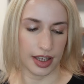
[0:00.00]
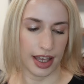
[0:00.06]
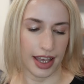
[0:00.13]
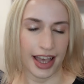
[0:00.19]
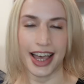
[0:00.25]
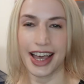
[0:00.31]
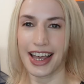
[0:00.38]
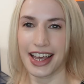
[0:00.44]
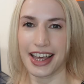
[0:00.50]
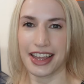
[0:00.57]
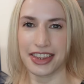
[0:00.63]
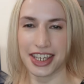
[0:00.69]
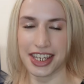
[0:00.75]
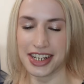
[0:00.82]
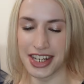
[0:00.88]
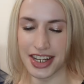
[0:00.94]
Aha,
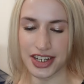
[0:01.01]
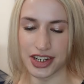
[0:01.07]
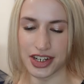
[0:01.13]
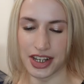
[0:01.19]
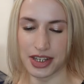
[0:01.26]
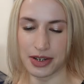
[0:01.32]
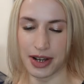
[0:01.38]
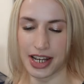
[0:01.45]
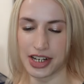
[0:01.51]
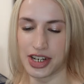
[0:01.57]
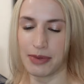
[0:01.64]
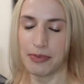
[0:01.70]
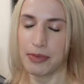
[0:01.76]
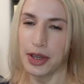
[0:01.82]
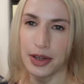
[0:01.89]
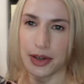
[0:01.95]
the conditioner to our
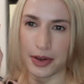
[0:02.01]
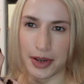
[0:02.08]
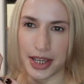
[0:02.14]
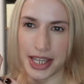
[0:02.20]
shampoo.